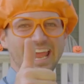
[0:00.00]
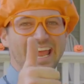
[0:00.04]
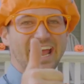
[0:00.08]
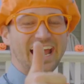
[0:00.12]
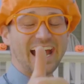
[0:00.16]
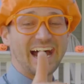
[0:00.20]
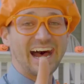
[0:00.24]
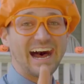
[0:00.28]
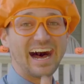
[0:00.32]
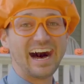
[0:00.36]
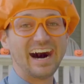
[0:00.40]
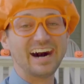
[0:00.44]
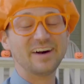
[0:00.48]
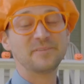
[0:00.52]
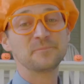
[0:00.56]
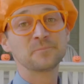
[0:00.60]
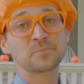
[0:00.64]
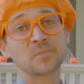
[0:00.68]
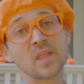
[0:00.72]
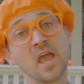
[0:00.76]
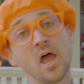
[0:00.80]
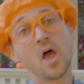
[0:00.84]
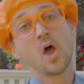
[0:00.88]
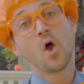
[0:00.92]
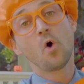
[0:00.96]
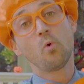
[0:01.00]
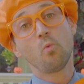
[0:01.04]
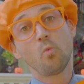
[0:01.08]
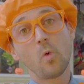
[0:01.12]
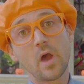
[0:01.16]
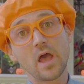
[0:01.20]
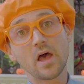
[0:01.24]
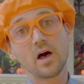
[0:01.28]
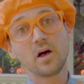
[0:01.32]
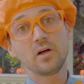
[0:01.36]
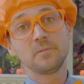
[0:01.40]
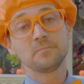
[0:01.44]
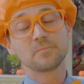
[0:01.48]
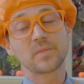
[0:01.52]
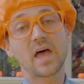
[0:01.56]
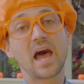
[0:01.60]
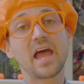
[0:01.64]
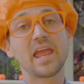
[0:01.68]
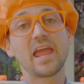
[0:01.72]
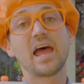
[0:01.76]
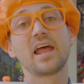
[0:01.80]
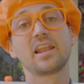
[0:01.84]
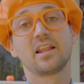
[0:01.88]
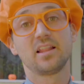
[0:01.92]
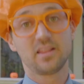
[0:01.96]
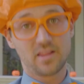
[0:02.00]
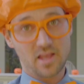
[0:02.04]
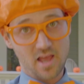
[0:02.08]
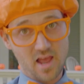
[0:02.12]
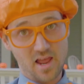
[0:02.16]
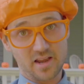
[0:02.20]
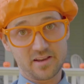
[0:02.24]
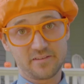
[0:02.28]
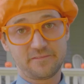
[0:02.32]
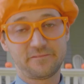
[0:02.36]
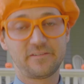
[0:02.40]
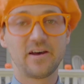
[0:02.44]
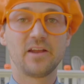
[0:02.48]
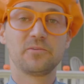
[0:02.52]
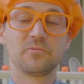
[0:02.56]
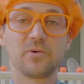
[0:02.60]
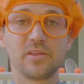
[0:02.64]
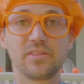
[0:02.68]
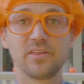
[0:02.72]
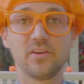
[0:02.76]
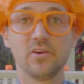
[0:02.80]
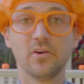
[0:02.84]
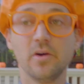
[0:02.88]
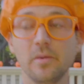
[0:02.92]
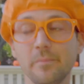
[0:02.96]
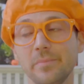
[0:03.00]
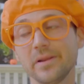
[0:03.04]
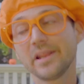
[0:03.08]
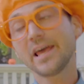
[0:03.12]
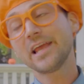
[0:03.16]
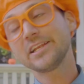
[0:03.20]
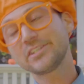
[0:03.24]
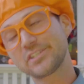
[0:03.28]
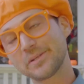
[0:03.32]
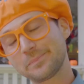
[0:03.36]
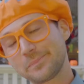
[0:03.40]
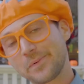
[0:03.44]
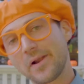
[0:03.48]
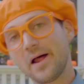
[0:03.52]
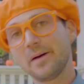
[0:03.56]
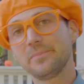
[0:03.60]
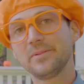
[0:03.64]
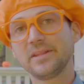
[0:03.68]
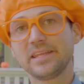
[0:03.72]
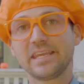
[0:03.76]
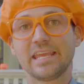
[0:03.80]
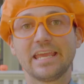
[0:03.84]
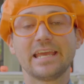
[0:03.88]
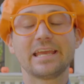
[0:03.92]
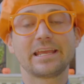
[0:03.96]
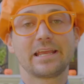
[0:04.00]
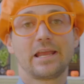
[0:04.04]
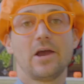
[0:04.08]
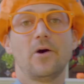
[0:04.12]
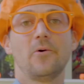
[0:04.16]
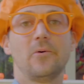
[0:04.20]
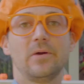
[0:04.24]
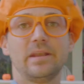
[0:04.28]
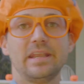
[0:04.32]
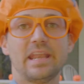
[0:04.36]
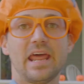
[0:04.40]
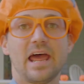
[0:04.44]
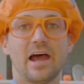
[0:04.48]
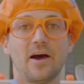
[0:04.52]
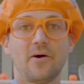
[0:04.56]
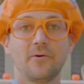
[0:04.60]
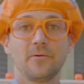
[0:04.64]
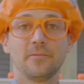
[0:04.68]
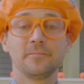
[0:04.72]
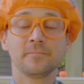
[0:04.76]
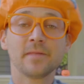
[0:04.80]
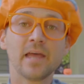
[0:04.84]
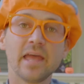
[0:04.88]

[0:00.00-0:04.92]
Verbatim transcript: yeah! Well, I had a lot of fun with you, but I should probably get going now.